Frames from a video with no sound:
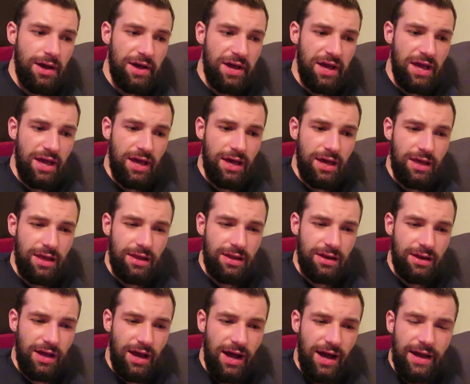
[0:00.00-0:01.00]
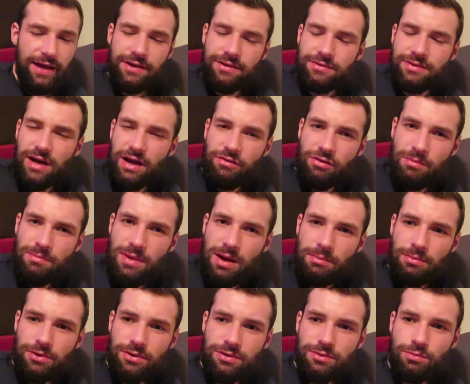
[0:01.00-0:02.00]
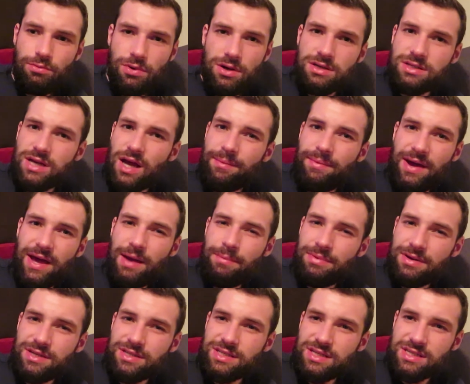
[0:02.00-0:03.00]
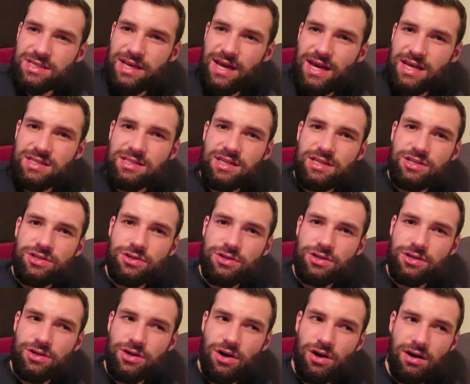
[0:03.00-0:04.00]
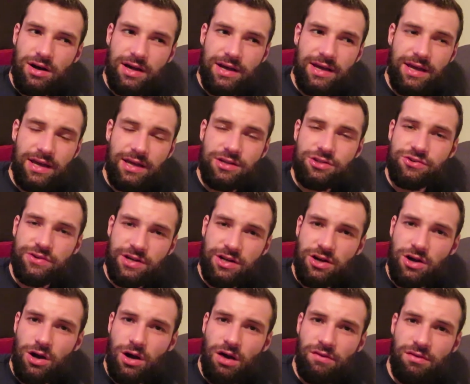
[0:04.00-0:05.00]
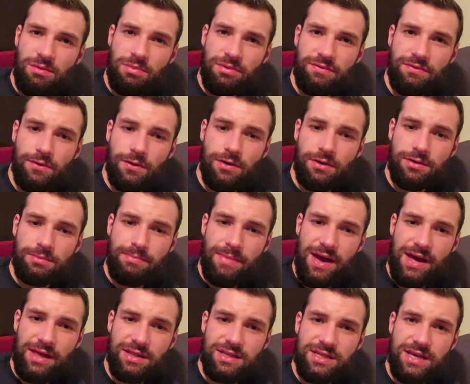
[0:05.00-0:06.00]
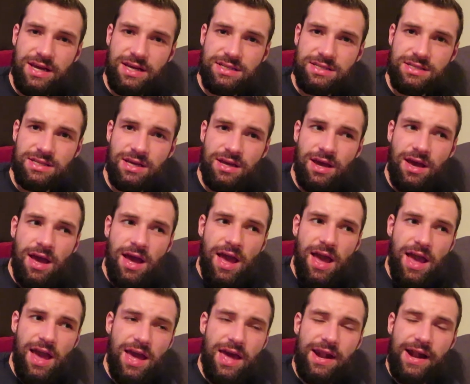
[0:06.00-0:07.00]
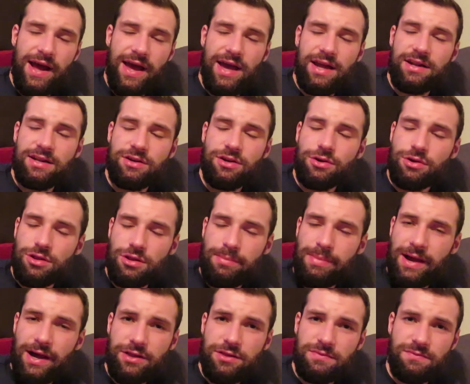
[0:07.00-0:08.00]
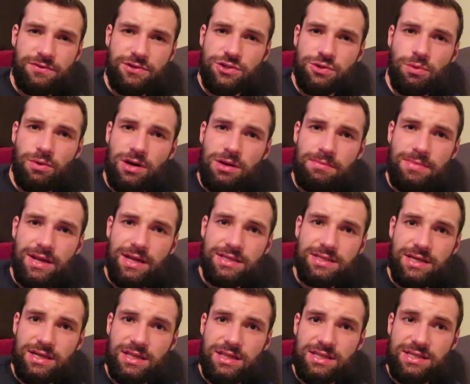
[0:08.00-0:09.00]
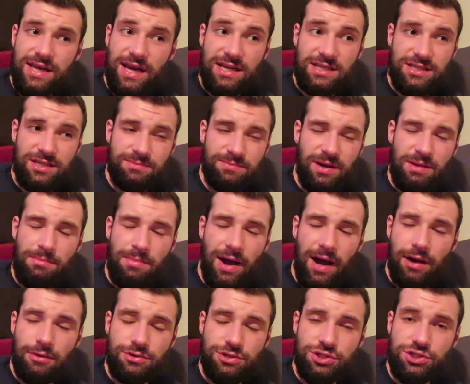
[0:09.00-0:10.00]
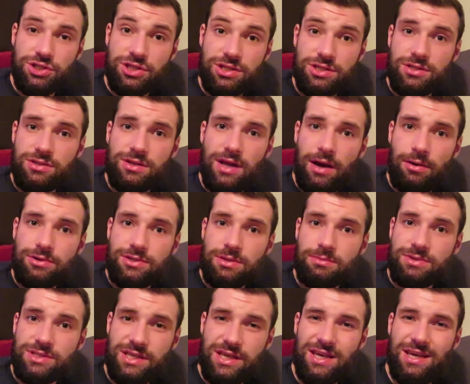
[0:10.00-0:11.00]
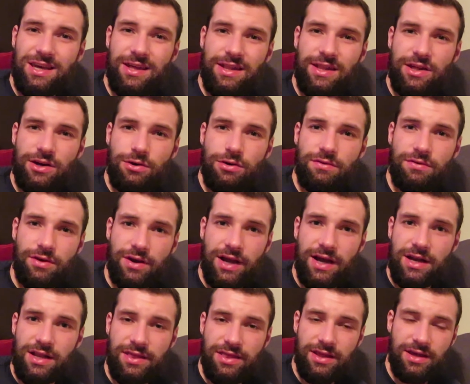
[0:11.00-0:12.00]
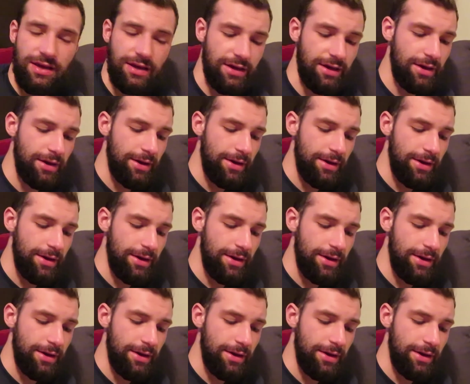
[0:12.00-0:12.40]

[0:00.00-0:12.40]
And I remember one time I happened to do a test. I drank a coffee before a math test, and I had to go to the bathroom for 20 minutes out of the test because I was almost keeling over, kind of thing.